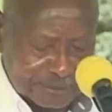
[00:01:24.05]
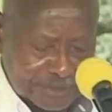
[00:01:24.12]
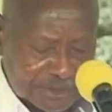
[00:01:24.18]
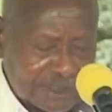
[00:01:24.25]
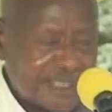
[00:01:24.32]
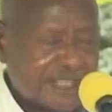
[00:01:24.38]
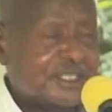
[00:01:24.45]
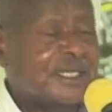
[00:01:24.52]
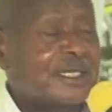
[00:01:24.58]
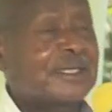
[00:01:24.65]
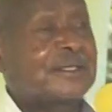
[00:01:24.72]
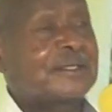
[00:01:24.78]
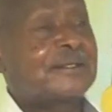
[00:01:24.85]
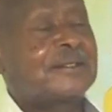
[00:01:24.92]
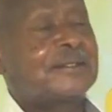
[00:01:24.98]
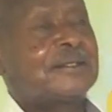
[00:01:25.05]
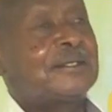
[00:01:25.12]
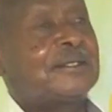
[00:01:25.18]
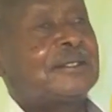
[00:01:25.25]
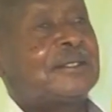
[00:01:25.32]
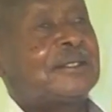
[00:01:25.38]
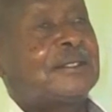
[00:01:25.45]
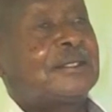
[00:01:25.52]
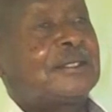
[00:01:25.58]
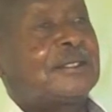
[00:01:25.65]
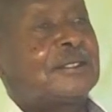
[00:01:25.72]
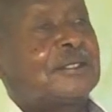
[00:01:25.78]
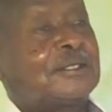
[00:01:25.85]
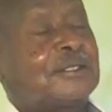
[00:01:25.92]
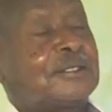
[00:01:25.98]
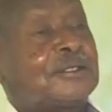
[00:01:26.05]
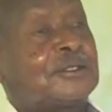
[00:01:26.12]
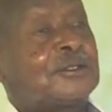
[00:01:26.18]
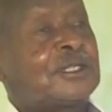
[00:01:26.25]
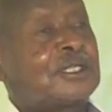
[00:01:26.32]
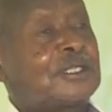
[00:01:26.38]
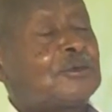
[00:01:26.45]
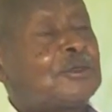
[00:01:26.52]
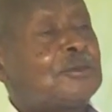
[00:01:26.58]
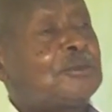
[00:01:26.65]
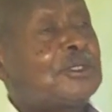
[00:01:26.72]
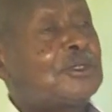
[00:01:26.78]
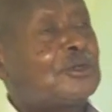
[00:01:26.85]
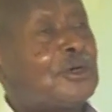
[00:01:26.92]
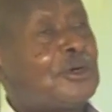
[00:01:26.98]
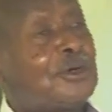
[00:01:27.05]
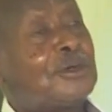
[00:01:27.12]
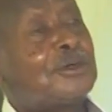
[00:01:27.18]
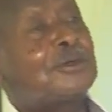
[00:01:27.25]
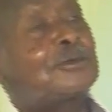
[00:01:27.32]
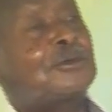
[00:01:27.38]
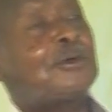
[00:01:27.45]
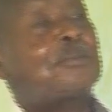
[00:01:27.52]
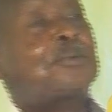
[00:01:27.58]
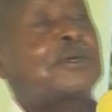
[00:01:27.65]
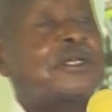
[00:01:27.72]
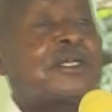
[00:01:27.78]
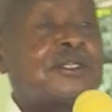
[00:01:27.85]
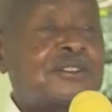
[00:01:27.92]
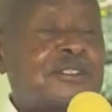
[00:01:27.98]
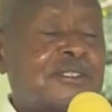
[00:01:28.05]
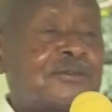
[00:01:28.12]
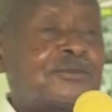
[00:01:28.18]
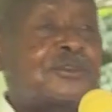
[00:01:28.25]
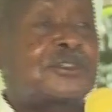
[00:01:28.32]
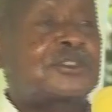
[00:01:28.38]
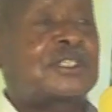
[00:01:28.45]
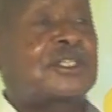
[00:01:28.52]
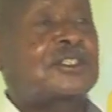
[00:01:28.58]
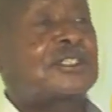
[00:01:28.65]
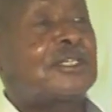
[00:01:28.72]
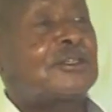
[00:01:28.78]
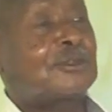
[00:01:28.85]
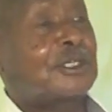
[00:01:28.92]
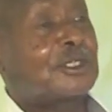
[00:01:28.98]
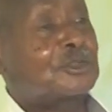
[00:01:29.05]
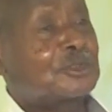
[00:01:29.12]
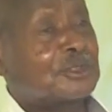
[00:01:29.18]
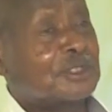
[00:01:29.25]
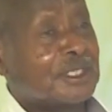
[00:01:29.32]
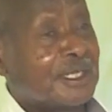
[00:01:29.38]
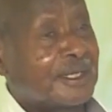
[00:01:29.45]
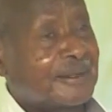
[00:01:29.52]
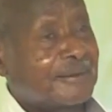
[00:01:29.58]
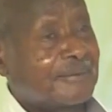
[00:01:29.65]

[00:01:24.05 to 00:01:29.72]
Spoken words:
Slater that there will be no comprehensive sex education here.